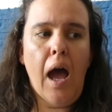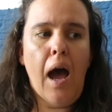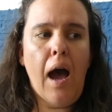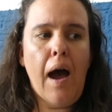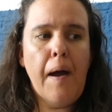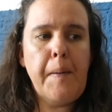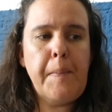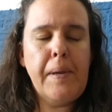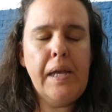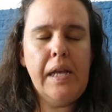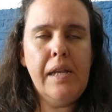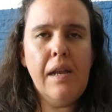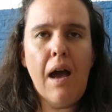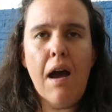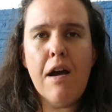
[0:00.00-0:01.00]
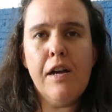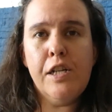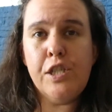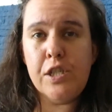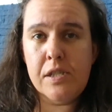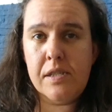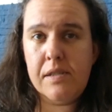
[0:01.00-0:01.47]
I mean, I
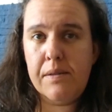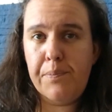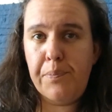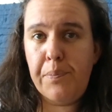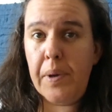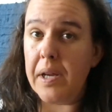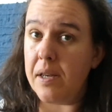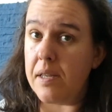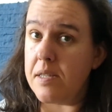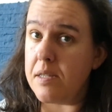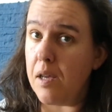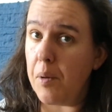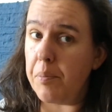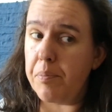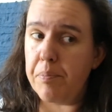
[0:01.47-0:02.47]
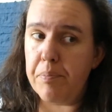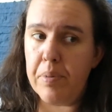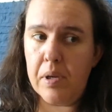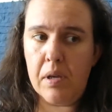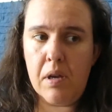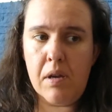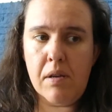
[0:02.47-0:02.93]
just picked this up
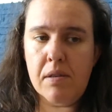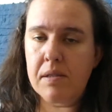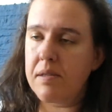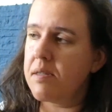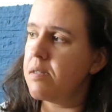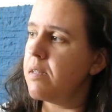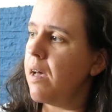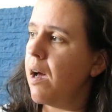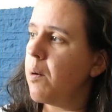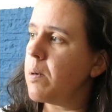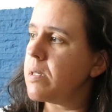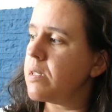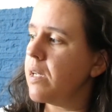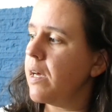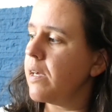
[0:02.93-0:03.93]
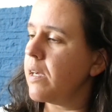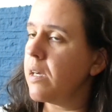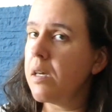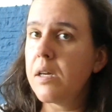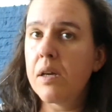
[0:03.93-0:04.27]
because I was like,